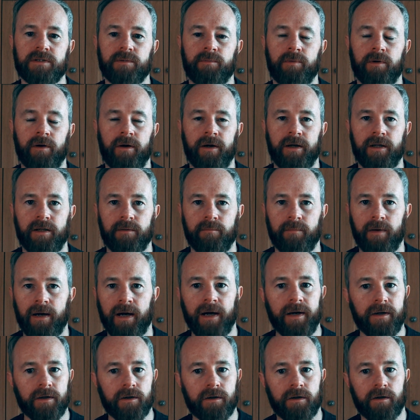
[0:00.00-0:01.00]
supply and
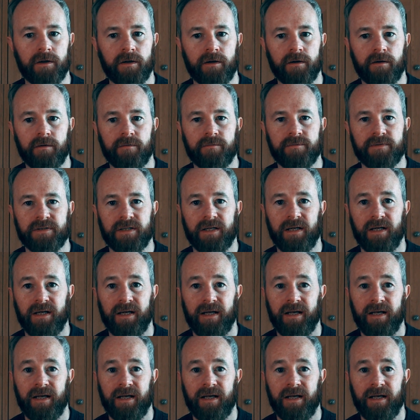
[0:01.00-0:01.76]
demand curves.